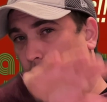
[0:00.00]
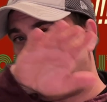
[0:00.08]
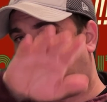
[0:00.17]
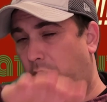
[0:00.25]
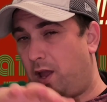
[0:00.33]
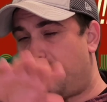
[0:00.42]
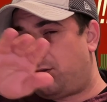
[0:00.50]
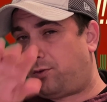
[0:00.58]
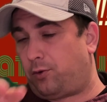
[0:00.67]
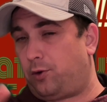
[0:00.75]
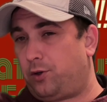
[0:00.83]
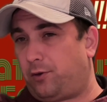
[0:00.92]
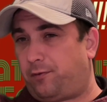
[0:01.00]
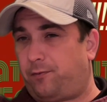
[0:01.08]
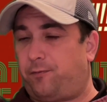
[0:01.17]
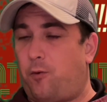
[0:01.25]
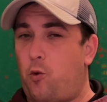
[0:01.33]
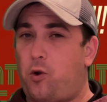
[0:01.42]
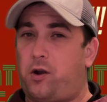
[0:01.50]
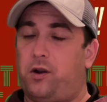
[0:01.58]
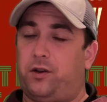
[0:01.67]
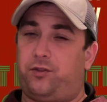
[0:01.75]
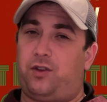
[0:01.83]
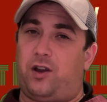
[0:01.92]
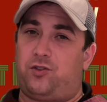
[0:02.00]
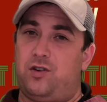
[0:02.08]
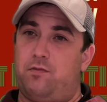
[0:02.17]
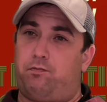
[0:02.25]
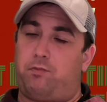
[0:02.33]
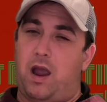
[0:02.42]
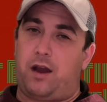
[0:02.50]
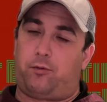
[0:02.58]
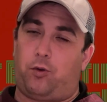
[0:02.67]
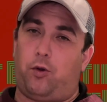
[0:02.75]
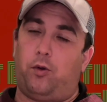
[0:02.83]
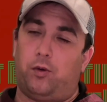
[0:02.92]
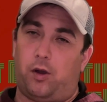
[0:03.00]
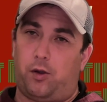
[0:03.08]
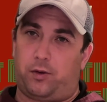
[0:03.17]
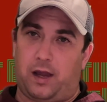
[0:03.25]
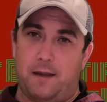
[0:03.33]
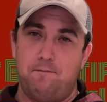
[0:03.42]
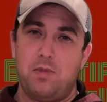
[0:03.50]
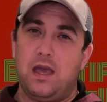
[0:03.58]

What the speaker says: playing through your 4-session bankroll. Okay?